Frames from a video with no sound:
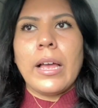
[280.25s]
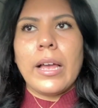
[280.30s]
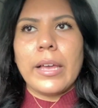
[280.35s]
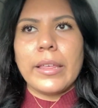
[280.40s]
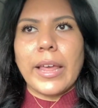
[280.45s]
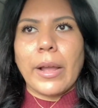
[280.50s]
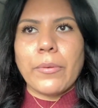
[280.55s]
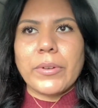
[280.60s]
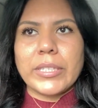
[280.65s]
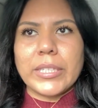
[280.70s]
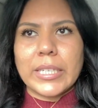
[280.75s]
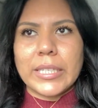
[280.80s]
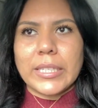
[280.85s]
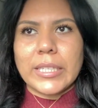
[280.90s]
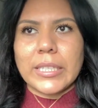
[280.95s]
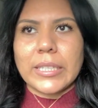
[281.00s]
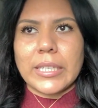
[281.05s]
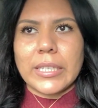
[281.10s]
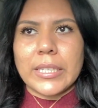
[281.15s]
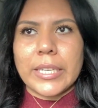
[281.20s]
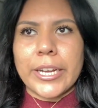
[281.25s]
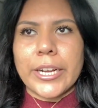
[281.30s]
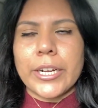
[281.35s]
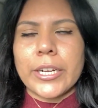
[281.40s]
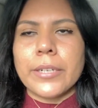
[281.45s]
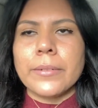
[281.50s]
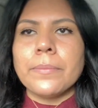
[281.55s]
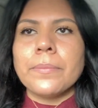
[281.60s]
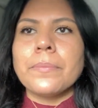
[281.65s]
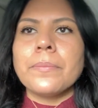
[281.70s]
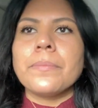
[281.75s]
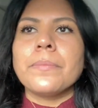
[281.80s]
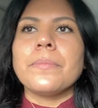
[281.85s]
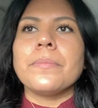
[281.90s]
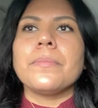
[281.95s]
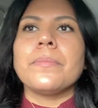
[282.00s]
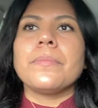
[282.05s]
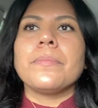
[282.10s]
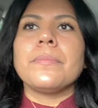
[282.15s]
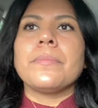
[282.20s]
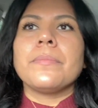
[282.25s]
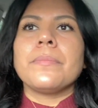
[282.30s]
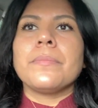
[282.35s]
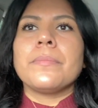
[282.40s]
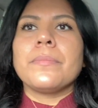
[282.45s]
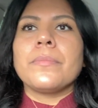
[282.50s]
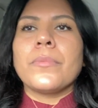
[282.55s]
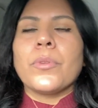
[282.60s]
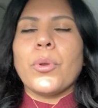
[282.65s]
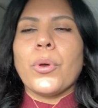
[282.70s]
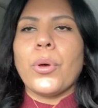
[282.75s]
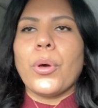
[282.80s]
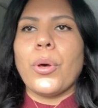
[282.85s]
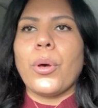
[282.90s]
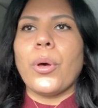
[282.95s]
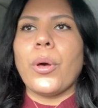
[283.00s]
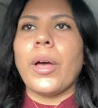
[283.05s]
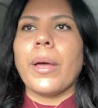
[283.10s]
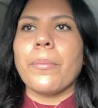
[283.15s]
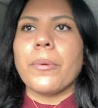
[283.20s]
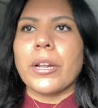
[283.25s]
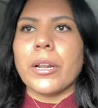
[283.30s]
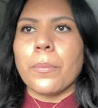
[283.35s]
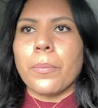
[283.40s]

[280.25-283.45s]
That resistance is here. I'm going